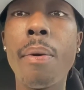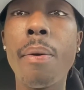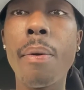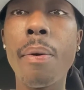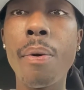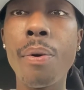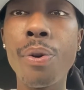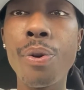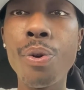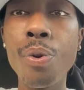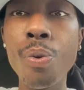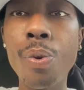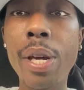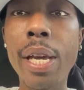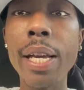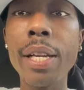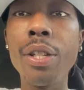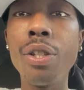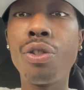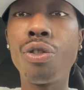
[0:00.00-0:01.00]
you
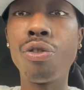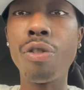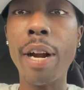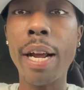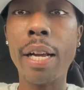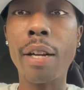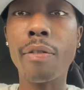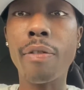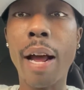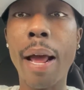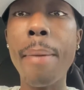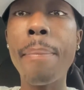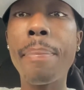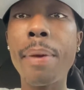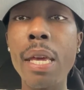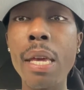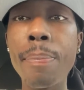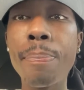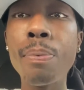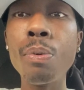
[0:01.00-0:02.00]
can drink, right?
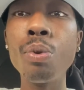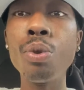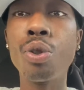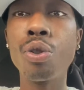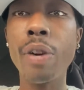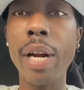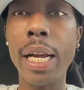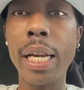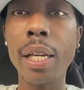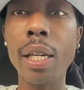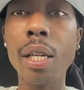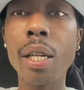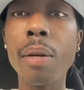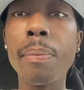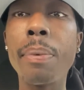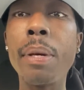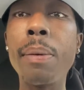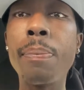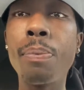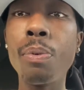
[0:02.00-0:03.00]
People drink,
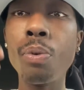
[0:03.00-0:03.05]
people